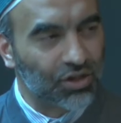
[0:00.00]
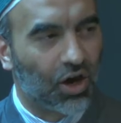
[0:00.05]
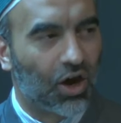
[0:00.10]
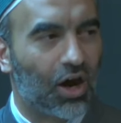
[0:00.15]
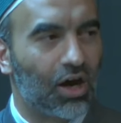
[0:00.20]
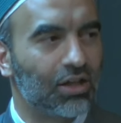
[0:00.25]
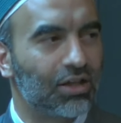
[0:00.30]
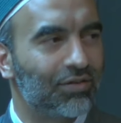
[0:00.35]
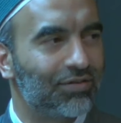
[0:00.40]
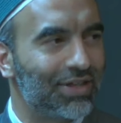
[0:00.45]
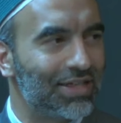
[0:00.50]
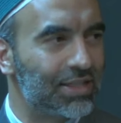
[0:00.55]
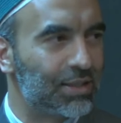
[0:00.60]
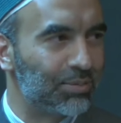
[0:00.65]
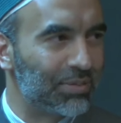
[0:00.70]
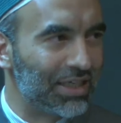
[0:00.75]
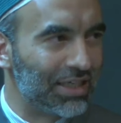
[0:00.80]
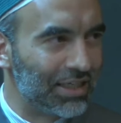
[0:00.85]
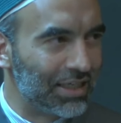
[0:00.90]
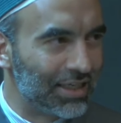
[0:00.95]
all of these
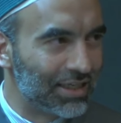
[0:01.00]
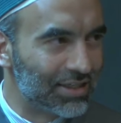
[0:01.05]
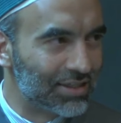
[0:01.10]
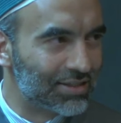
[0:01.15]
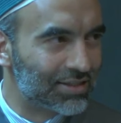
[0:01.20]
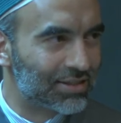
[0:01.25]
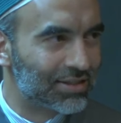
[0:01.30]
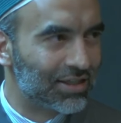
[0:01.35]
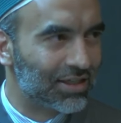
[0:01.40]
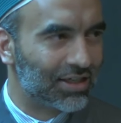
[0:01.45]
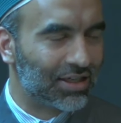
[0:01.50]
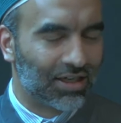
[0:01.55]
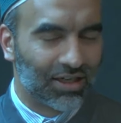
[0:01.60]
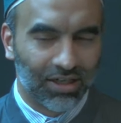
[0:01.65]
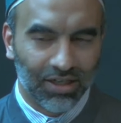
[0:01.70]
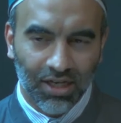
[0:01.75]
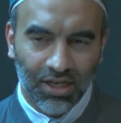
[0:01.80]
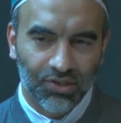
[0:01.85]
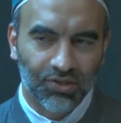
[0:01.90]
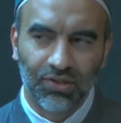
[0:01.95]
meanings?
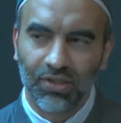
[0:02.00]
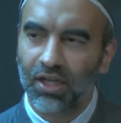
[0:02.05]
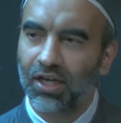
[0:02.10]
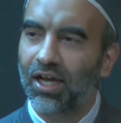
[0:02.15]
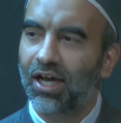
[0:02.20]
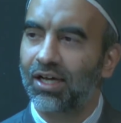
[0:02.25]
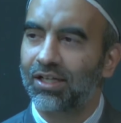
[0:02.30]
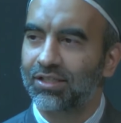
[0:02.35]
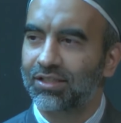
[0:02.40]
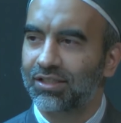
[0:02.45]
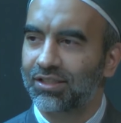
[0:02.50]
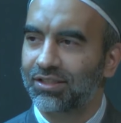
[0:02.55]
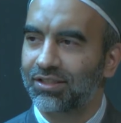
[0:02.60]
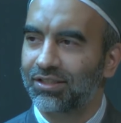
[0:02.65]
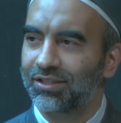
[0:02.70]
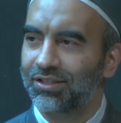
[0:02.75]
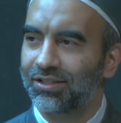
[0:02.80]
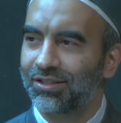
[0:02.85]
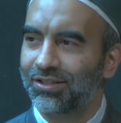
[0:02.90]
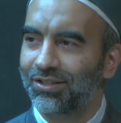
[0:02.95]
A salat.
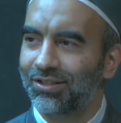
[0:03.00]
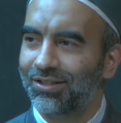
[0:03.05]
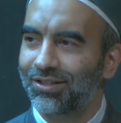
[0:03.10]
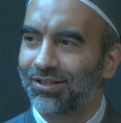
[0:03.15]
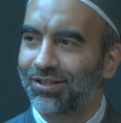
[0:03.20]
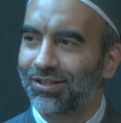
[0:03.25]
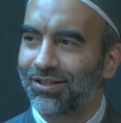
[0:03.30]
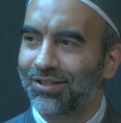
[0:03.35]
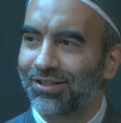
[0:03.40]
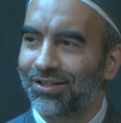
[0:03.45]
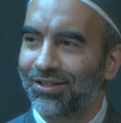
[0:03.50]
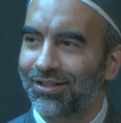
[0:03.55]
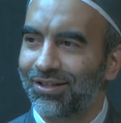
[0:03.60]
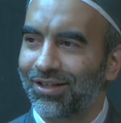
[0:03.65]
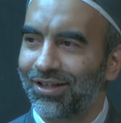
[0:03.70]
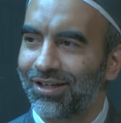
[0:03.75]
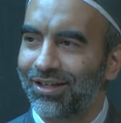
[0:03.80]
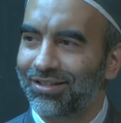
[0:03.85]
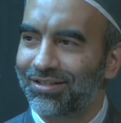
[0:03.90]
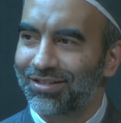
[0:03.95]

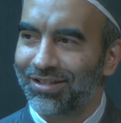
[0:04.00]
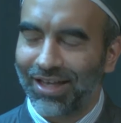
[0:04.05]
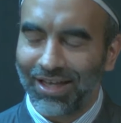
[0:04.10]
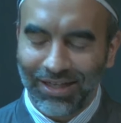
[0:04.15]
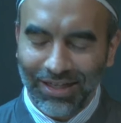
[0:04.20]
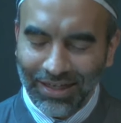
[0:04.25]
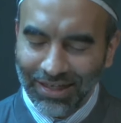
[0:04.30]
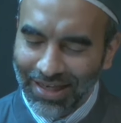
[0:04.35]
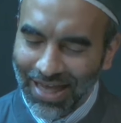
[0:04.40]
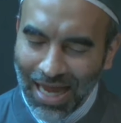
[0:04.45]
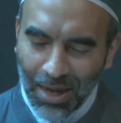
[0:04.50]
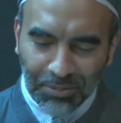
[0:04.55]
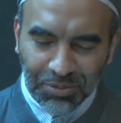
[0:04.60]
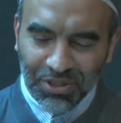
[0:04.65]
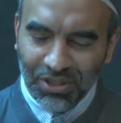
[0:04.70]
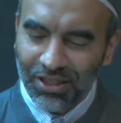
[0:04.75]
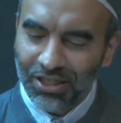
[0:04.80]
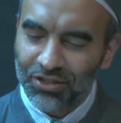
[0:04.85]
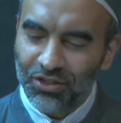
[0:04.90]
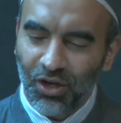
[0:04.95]
It's, it
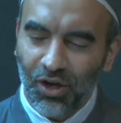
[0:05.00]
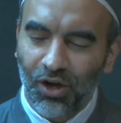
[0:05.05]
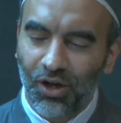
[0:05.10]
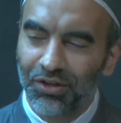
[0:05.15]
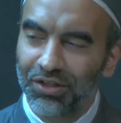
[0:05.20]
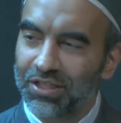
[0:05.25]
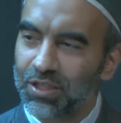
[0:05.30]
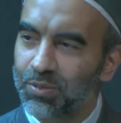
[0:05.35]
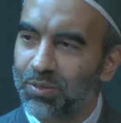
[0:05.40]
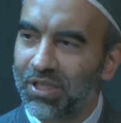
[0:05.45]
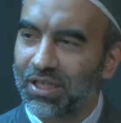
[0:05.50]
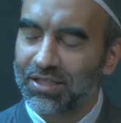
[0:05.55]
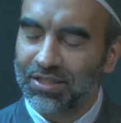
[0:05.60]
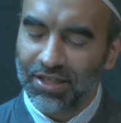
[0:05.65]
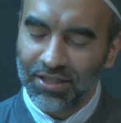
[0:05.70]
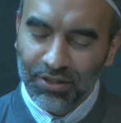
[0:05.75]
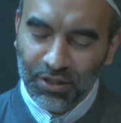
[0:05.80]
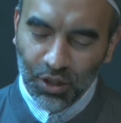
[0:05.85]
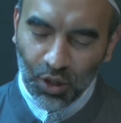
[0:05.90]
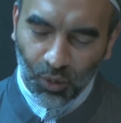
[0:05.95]
encapsulates all these meanings.
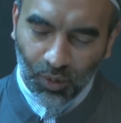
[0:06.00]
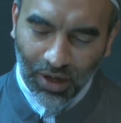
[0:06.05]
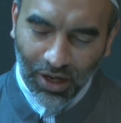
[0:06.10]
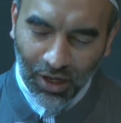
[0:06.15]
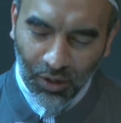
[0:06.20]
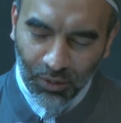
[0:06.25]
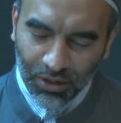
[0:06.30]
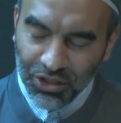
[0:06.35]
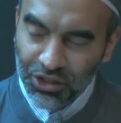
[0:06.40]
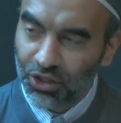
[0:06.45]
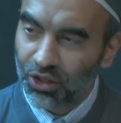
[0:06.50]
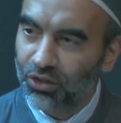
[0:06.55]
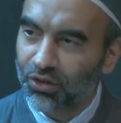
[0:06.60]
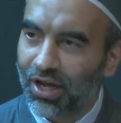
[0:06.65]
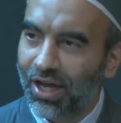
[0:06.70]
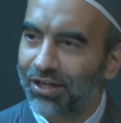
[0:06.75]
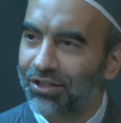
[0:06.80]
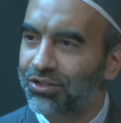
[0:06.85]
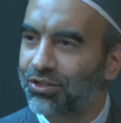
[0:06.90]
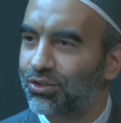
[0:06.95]
It's the way we show
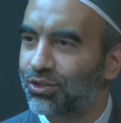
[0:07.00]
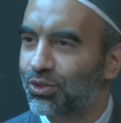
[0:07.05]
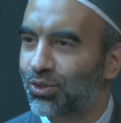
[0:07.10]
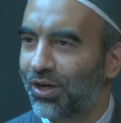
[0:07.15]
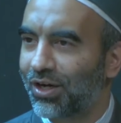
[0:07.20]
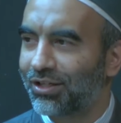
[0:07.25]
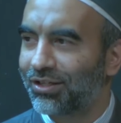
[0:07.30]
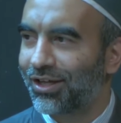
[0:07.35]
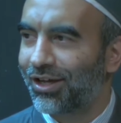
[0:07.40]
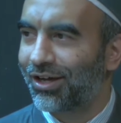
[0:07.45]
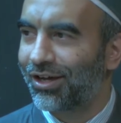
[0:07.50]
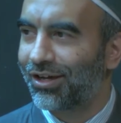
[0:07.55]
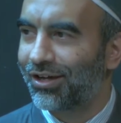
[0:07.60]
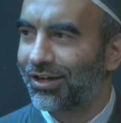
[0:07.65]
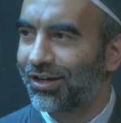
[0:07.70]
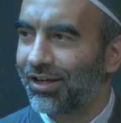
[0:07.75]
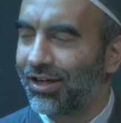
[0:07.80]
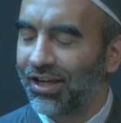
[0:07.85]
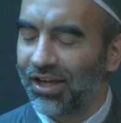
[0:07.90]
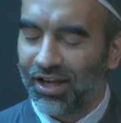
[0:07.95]
gratitude to Allah.
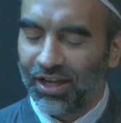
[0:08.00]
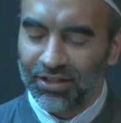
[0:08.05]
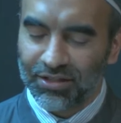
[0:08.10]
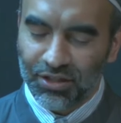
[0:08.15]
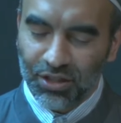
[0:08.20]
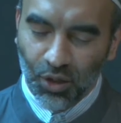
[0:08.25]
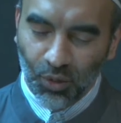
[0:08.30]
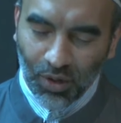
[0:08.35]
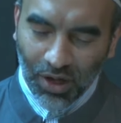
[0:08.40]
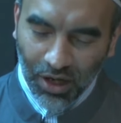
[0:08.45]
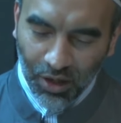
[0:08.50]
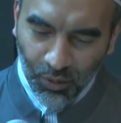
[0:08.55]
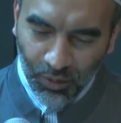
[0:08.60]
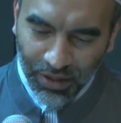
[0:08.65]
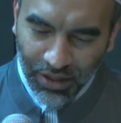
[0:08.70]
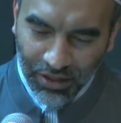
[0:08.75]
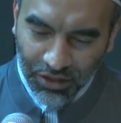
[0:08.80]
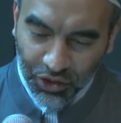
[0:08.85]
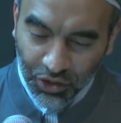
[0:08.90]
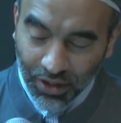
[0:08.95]
It's the way
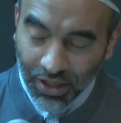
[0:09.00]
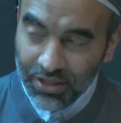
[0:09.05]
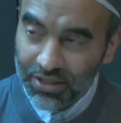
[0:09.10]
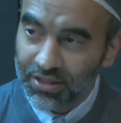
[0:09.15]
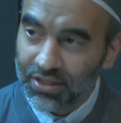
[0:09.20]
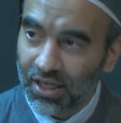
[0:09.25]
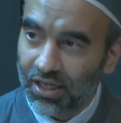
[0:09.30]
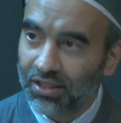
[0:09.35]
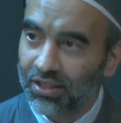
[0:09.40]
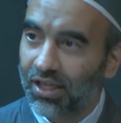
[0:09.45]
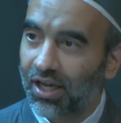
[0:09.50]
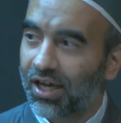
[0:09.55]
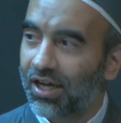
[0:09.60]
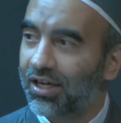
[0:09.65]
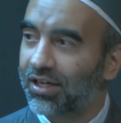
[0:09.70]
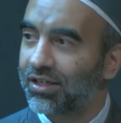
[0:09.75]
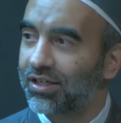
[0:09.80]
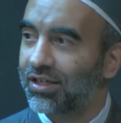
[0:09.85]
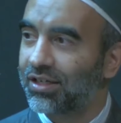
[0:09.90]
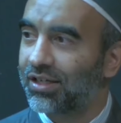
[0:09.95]
we trust
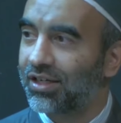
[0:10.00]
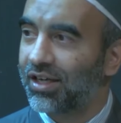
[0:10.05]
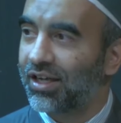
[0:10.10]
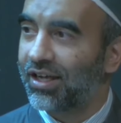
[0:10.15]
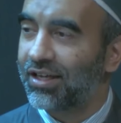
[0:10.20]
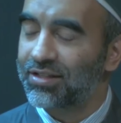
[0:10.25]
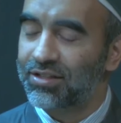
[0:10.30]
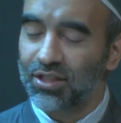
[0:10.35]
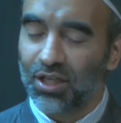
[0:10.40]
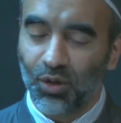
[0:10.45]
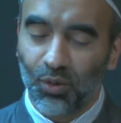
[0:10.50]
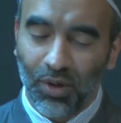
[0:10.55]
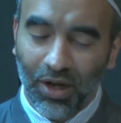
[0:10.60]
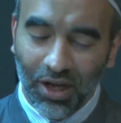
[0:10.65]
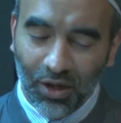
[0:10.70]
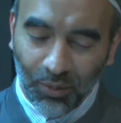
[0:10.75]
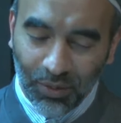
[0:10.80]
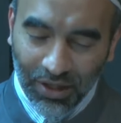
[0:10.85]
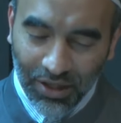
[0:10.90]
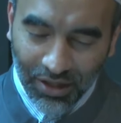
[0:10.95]
Allah. It's the
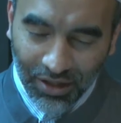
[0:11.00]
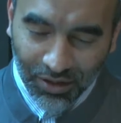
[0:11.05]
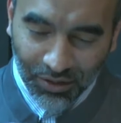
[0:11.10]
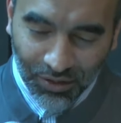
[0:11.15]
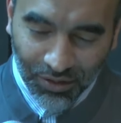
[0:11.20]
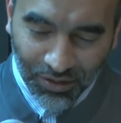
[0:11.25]
way we